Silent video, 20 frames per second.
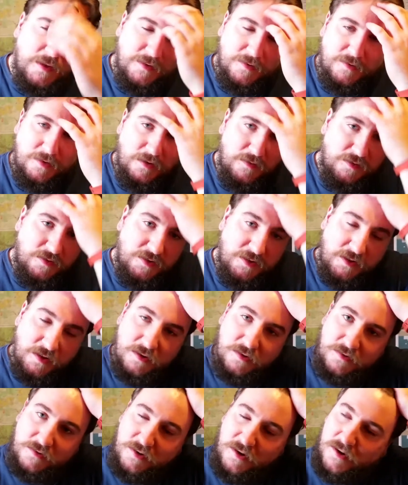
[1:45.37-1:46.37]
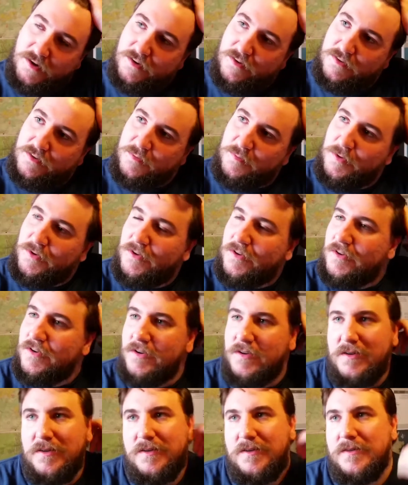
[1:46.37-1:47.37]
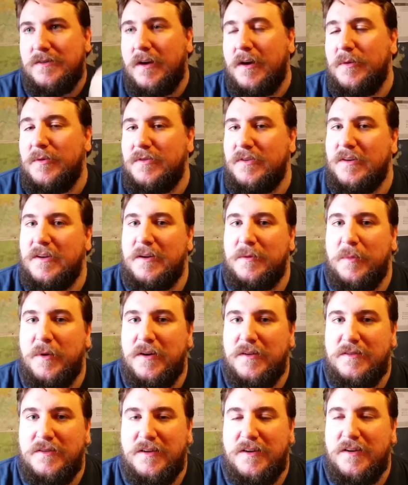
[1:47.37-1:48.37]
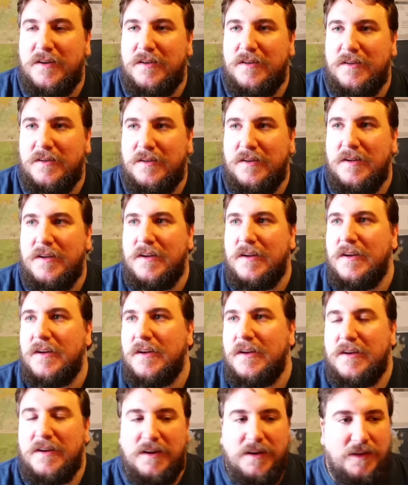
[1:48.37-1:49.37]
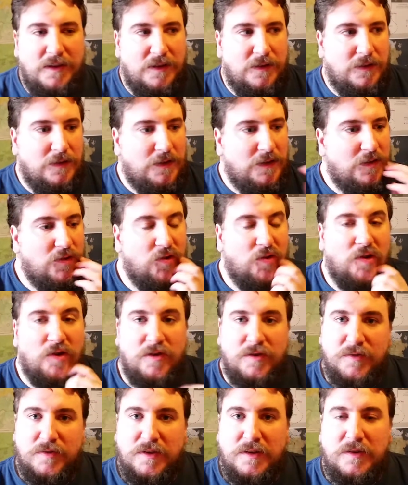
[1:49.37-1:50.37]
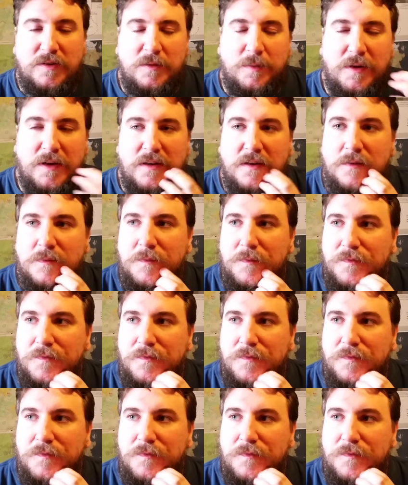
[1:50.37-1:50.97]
Steve was sitting on his chair at his computer, I was sitting at my chair, and the two girls were sitting on the bed.